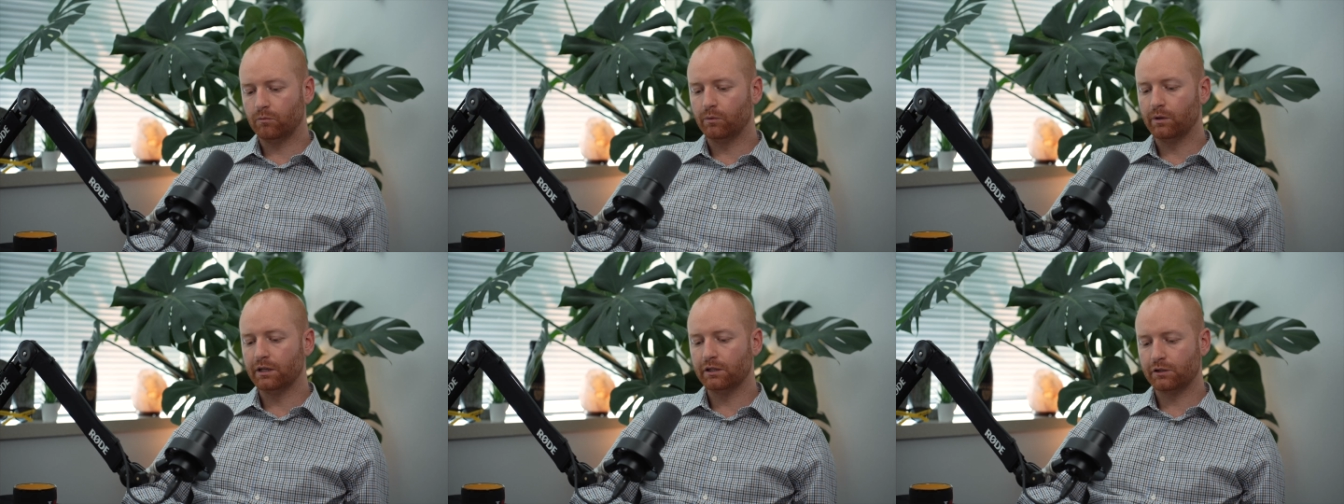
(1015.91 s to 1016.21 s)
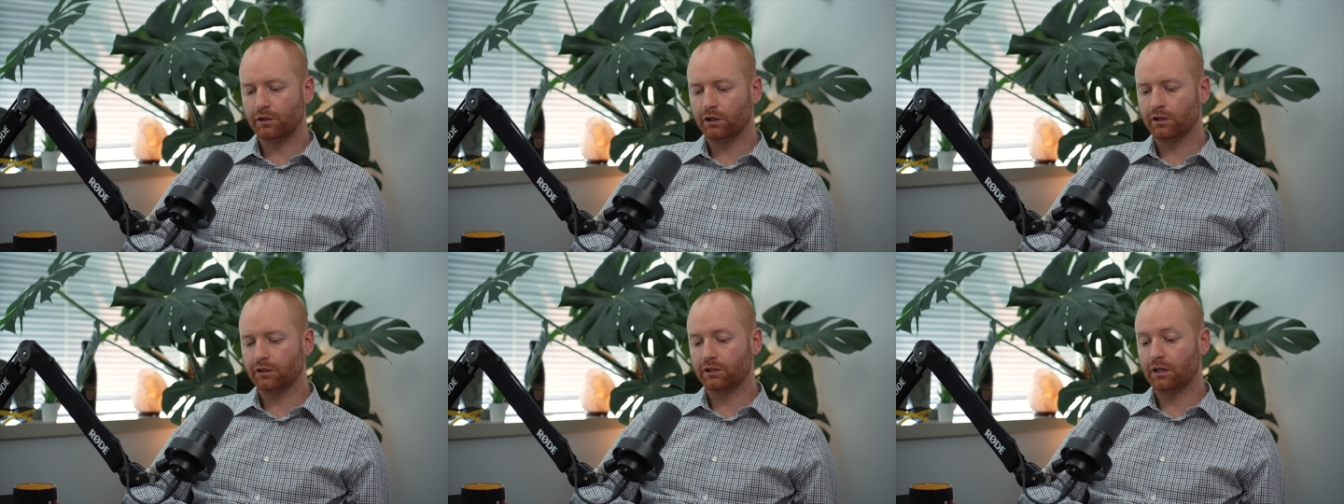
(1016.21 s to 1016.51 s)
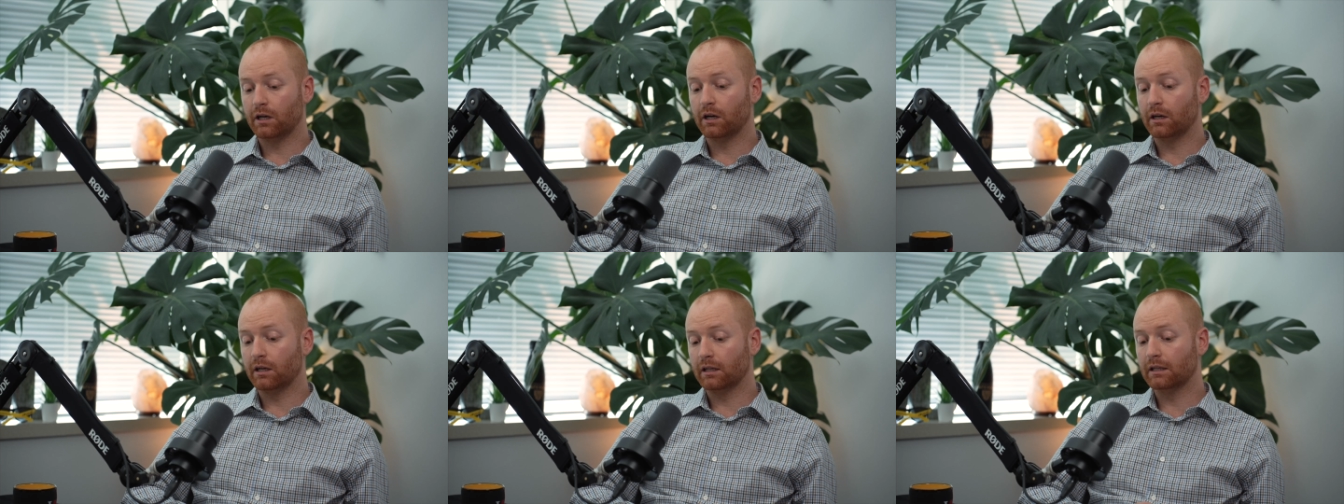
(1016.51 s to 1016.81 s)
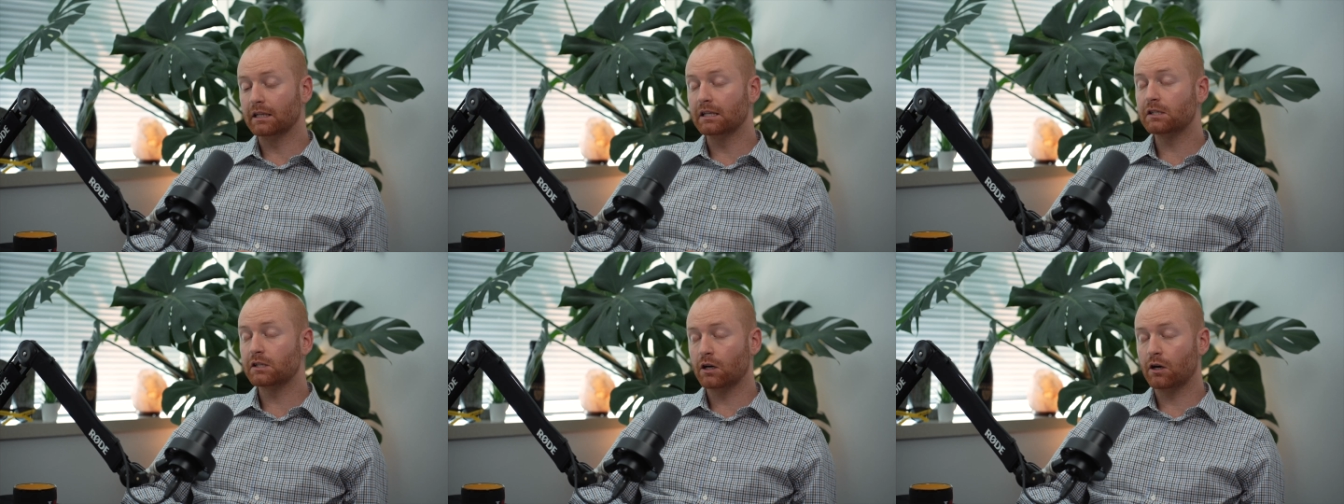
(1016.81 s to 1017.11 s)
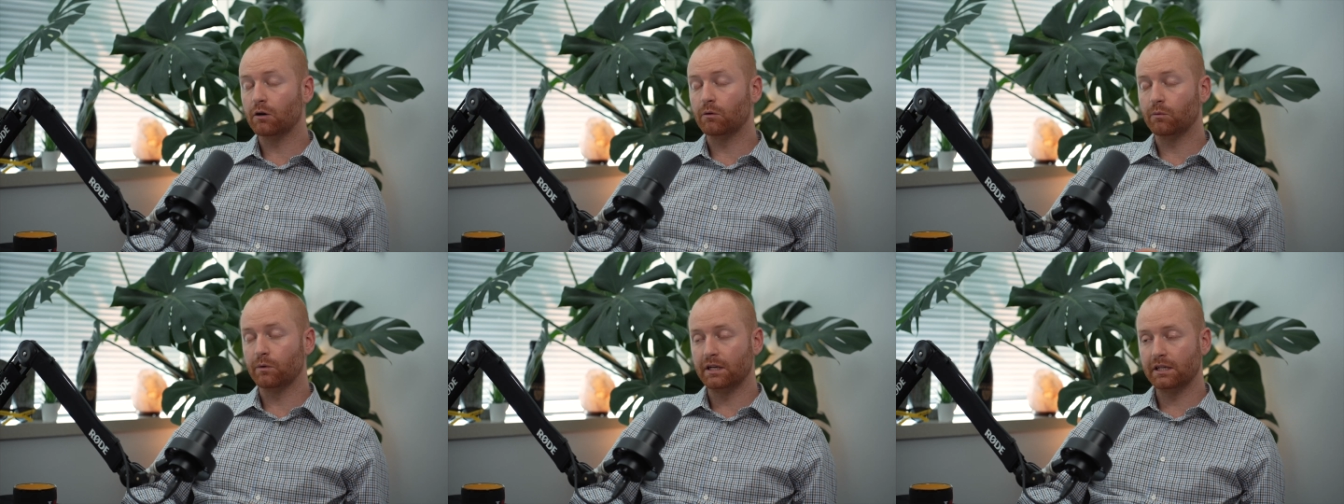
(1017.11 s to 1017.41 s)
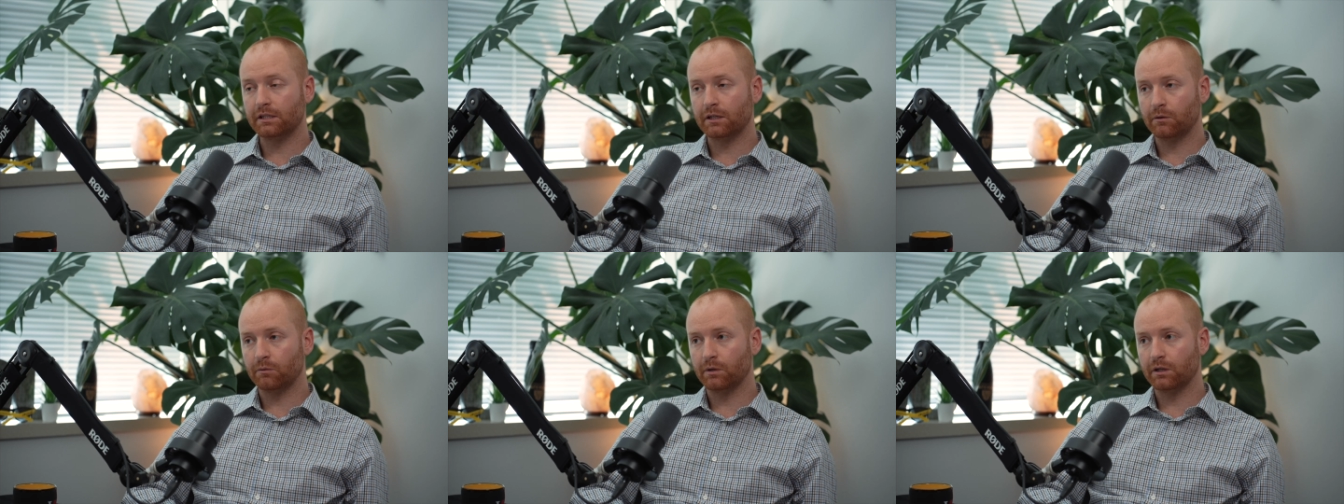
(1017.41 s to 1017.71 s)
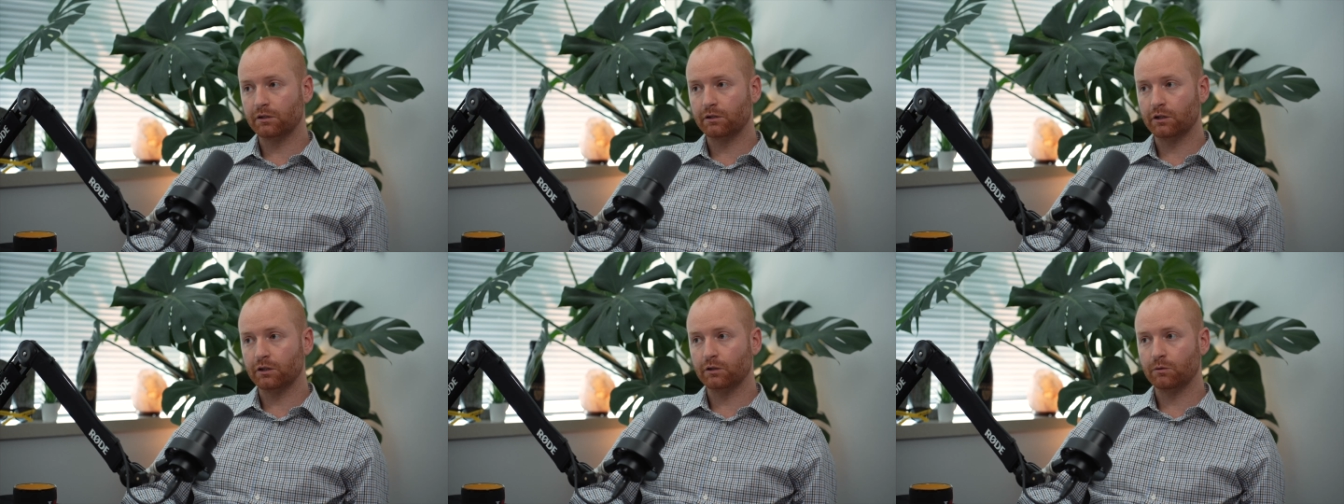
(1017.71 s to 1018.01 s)
research, and at least in our recent
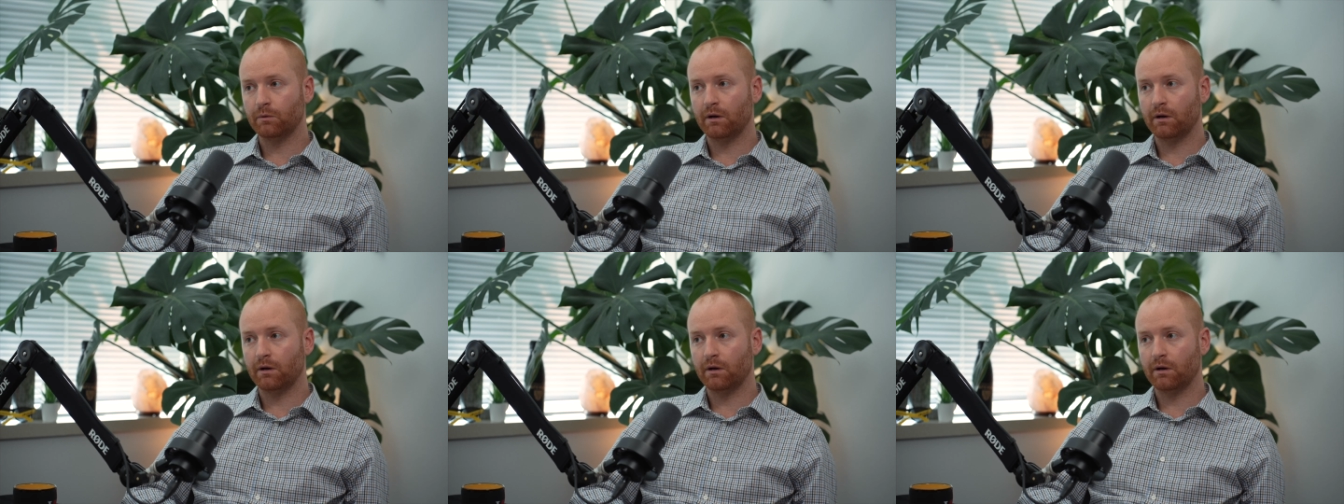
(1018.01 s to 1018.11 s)
research,